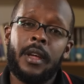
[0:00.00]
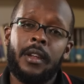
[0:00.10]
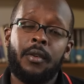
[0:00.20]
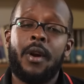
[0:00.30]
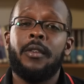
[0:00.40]

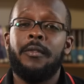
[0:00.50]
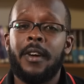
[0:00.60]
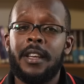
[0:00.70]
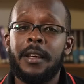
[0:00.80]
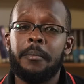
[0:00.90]

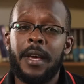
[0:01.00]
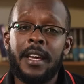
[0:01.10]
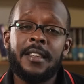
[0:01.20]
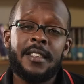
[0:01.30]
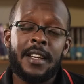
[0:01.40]
crowdfunding
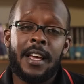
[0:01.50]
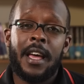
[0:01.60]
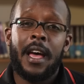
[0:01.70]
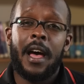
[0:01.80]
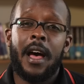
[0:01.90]
page,
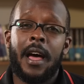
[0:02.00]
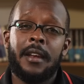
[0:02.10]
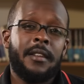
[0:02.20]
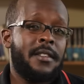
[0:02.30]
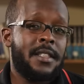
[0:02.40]

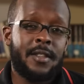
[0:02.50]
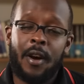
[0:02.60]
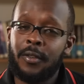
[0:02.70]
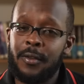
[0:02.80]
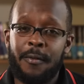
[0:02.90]
and
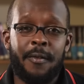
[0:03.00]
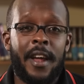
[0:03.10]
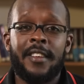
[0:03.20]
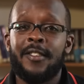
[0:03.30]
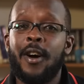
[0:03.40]
talk to your
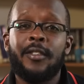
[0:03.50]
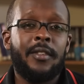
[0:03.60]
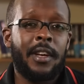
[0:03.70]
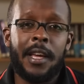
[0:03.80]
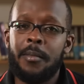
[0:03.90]
friends, talk to
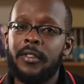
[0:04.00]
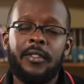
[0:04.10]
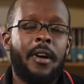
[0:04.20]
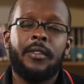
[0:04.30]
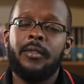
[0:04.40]
your neighbors,
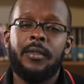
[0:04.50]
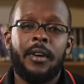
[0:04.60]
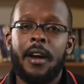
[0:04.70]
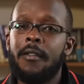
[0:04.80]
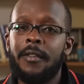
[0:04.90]
talk to your
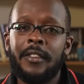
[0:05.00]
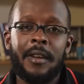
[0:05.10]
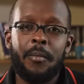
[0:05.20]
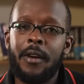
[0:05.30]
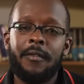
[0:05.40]
girlfriends
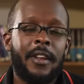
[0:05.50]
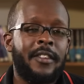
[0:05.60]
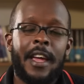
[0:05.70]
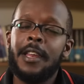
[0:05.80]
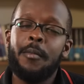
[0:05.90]
and
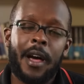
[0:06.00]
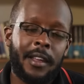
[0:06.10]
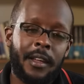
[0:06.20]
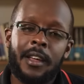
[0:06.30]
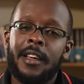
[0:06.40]
boyfriends,
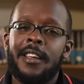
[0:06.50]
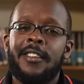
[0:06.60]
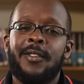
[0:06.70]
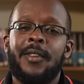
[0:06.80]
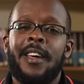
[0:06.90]
anybody,
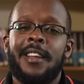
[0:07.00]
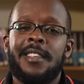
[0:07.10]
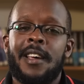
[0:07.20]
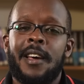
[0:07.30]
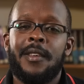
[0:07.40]
so that
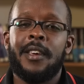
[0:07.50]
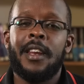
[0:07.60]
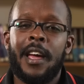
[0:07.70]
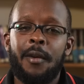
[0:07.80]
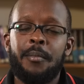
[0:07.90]
you can
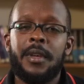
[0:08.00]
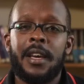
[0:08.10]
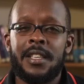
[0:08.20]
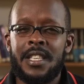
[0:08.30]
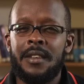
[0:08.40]
help me
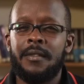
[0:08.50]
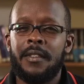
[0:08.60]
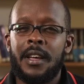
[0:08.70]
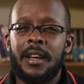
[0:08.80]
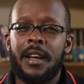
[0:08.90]
achieve
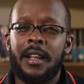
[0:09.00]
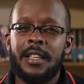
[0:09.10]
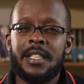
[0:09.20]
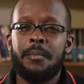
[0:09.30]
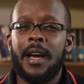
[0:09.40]

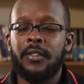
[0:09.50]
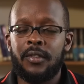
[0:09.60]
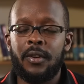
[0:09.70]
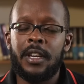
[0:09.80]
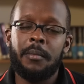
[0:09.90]
this
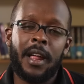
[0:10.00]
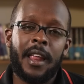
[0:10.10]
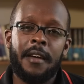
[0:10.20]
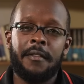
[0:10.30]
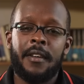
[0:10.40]
milestone in my
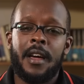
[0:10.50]
life.